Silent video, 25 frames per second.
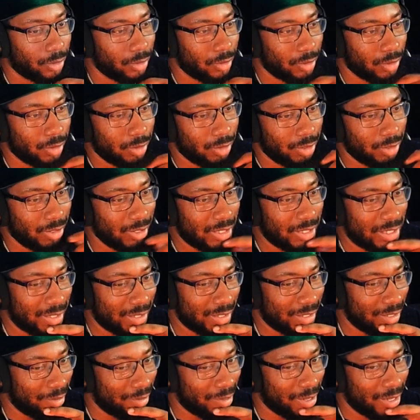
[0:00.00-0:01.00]

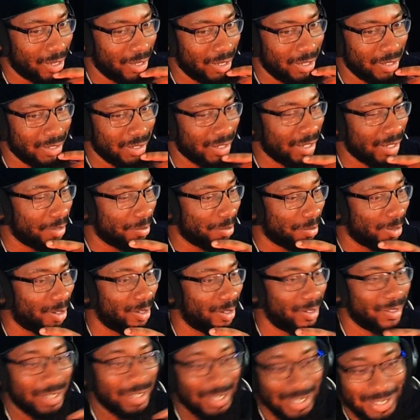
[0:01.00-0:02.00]
Sheesh, okay, he's in,
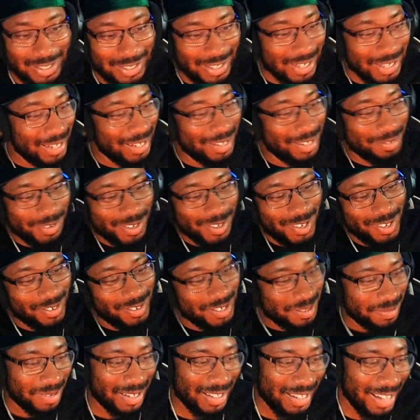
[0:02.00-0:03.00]
bro.
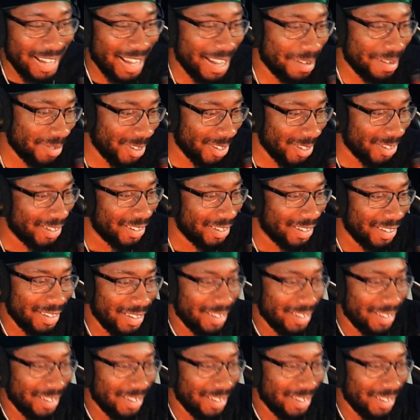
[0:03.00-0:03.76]
What's about to happen?